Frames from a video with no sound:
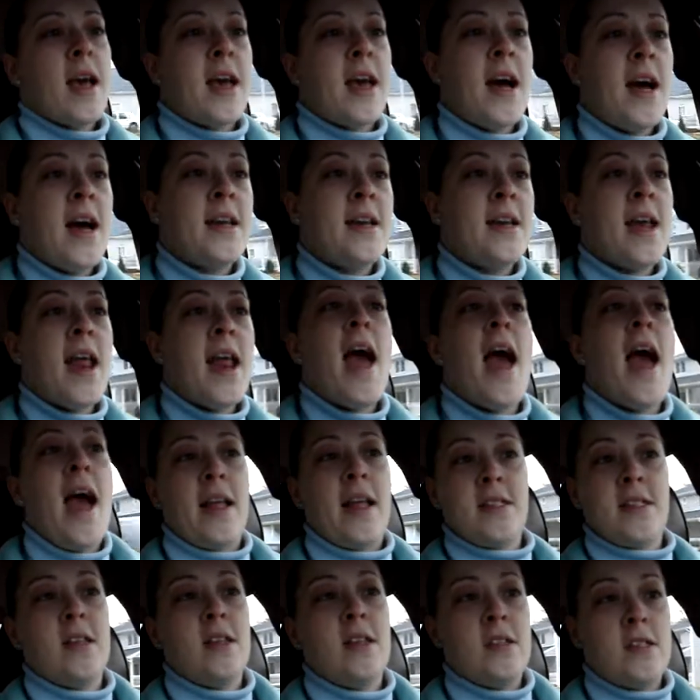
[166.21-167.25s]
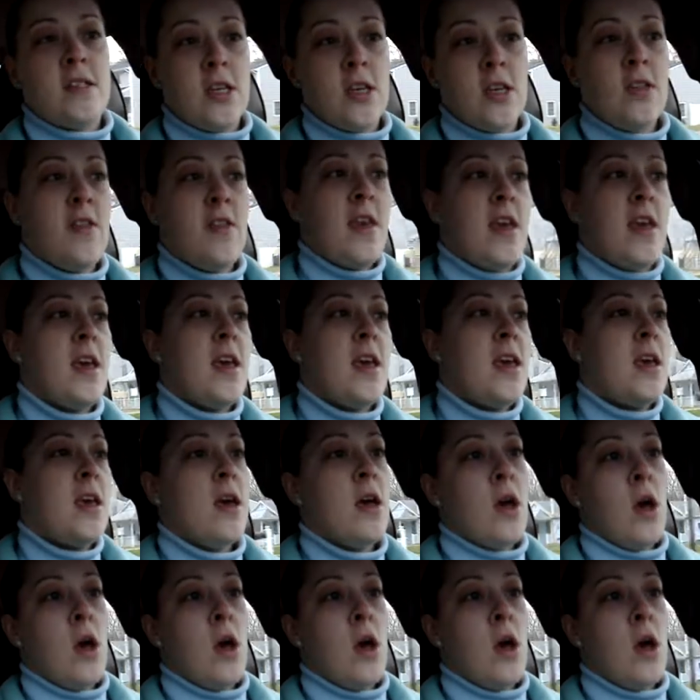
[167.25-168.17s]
connect to the